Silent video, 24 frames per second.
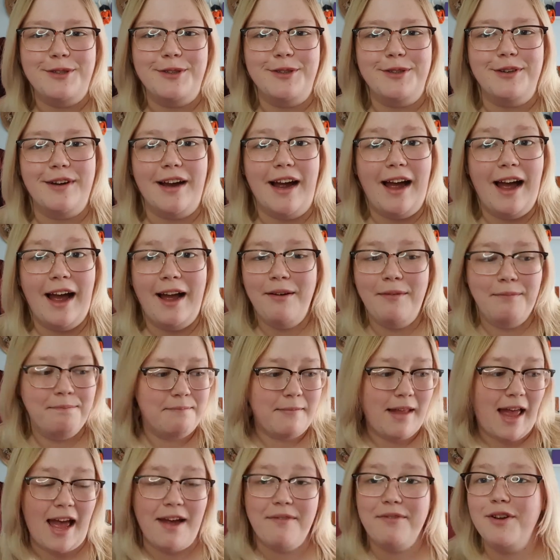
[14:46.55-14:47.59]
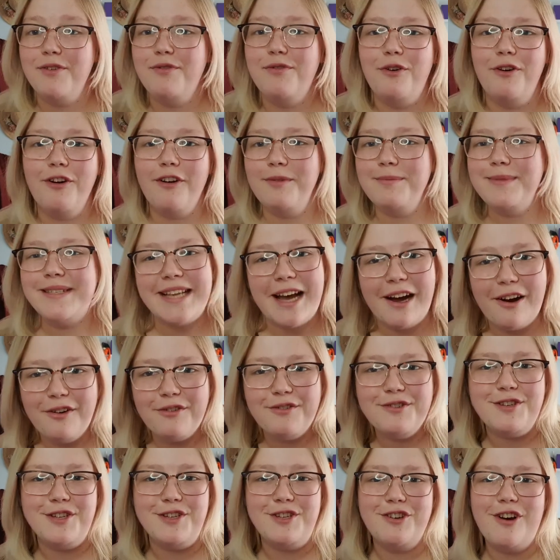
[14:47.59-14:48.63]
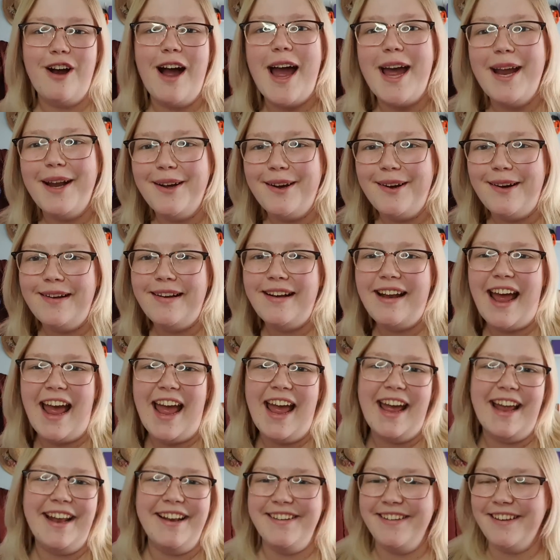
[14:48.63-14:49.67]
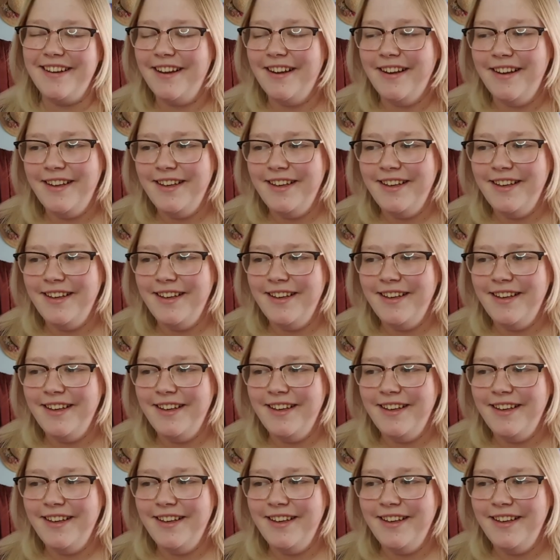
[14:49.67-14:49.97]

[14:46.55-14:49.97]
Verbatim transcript: to have it for himself, to try it on and